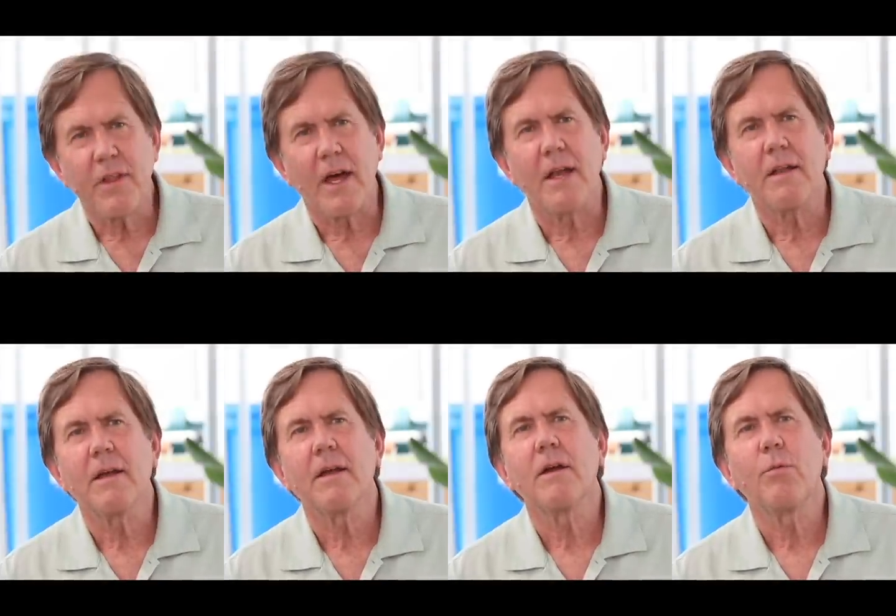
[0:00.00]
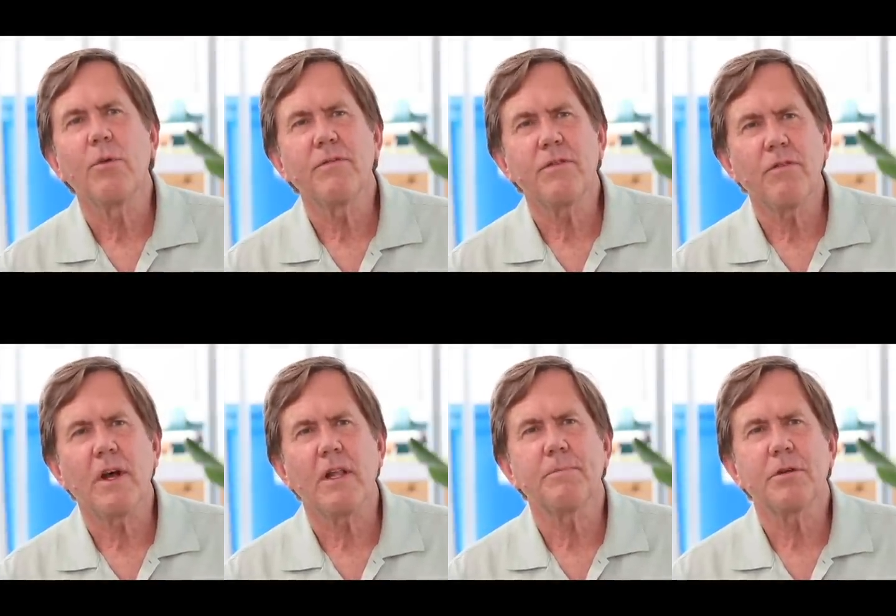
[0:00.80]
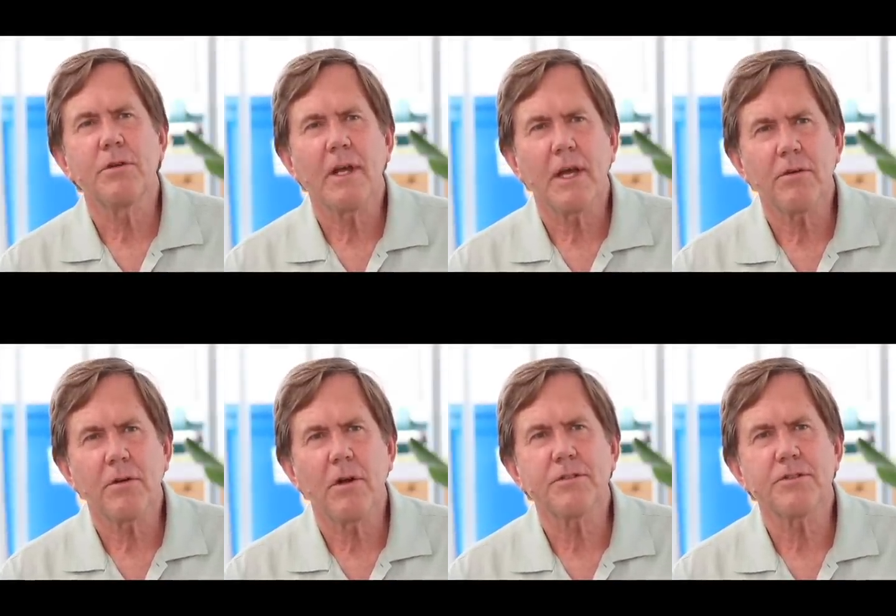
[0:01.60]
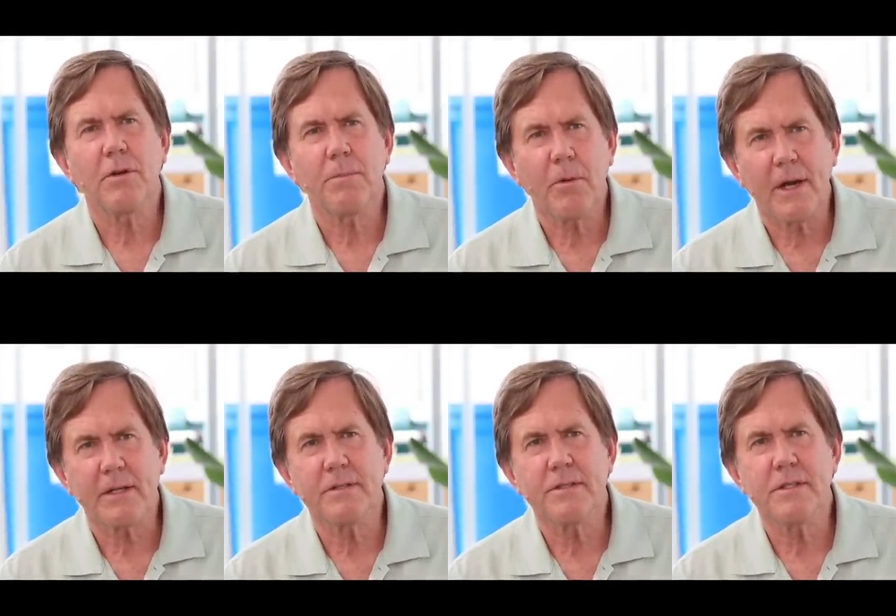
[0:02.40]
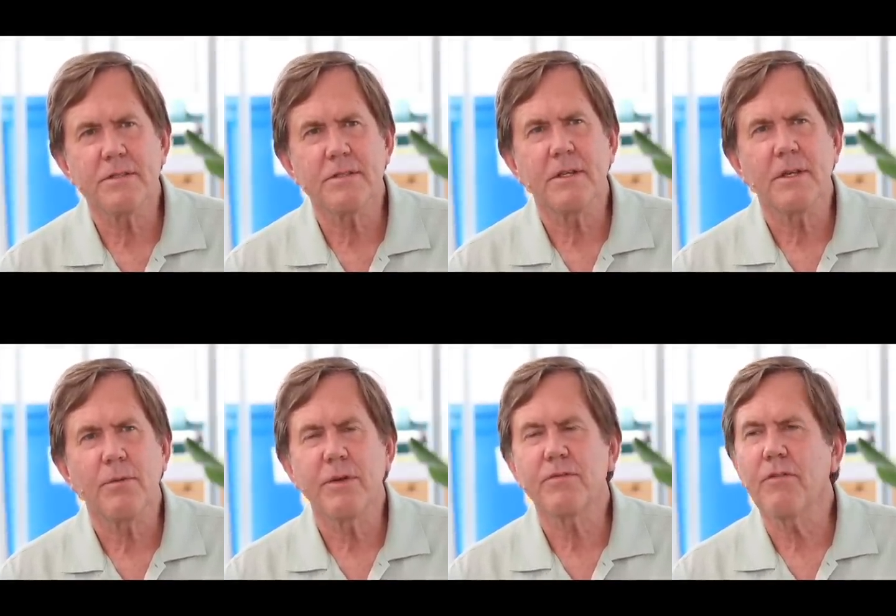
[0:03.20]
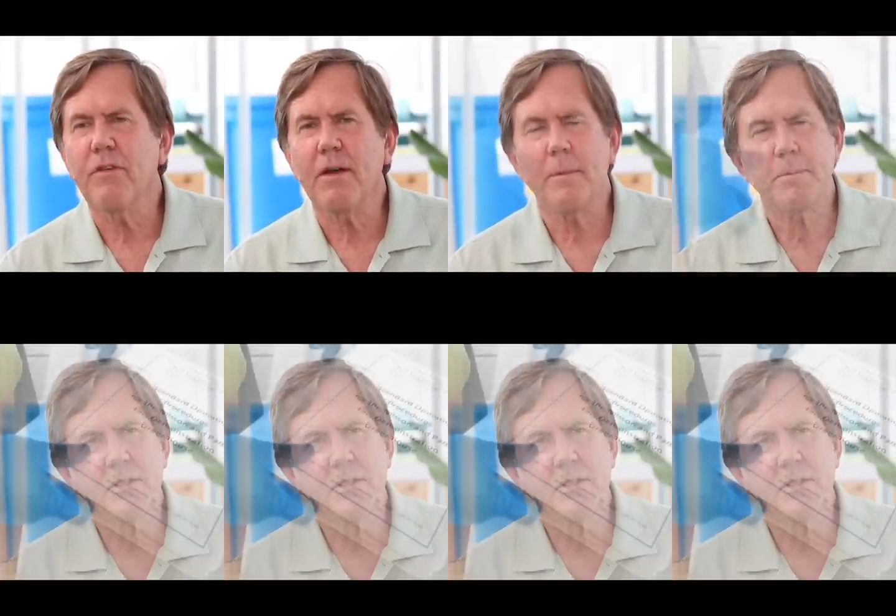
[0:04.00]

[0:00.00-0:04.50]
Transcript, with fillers: that, We've developed good agricultural practices. We've developed